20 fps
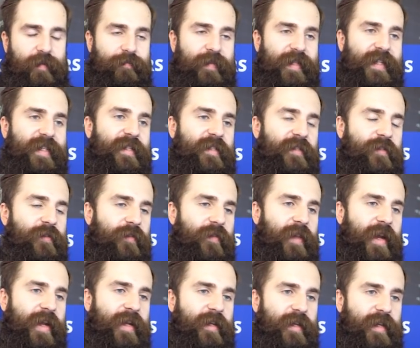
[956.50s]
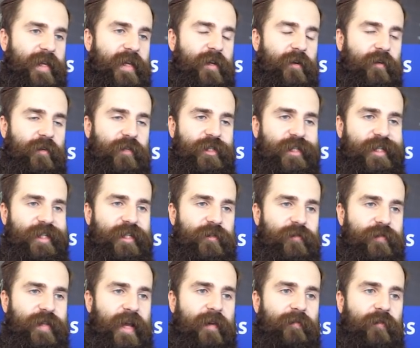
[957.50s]
but it is not like he or she
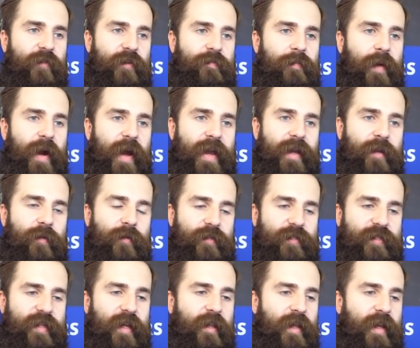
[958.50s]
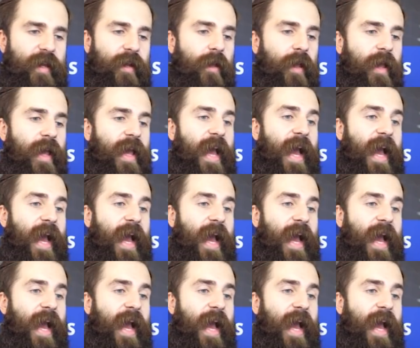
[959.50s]
should avoid buying or selling.